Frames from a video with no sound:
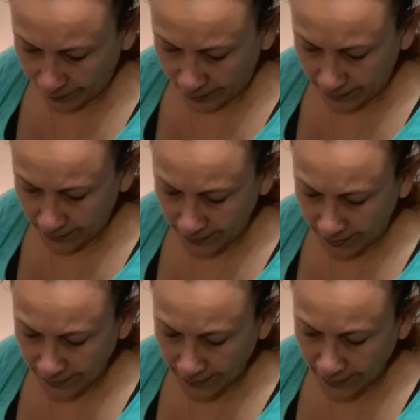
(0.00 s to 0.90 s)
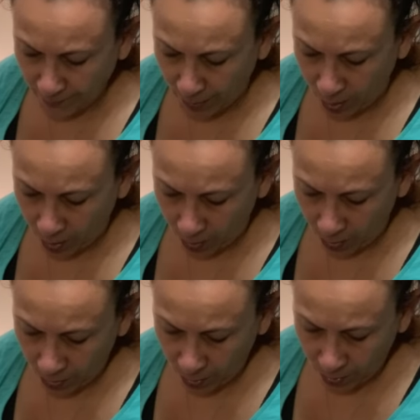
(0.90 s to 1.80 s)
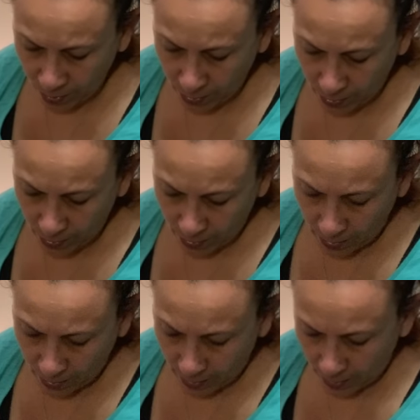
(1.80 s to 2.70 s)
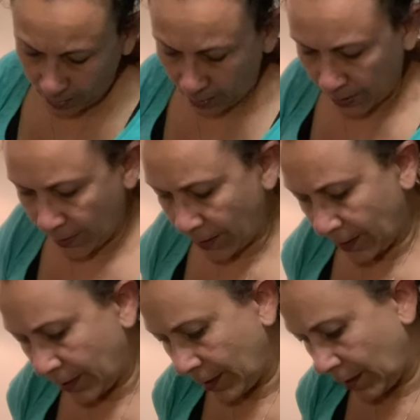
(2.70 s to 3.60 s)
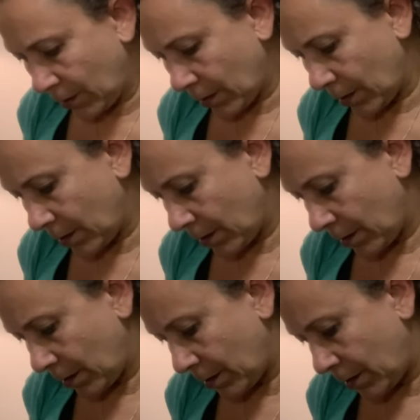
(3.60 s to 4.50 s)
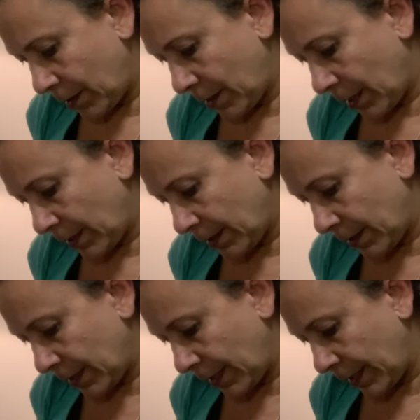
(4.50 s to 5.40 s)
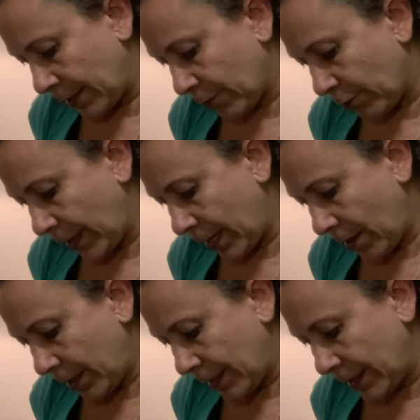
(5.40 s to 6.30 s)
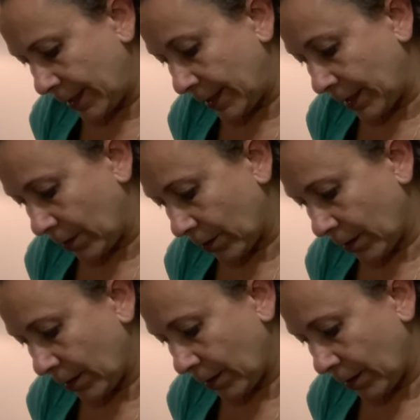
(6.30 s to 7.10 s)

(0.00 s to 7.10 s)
It's a size small. Is it silk? Yes, it is rayon and silk.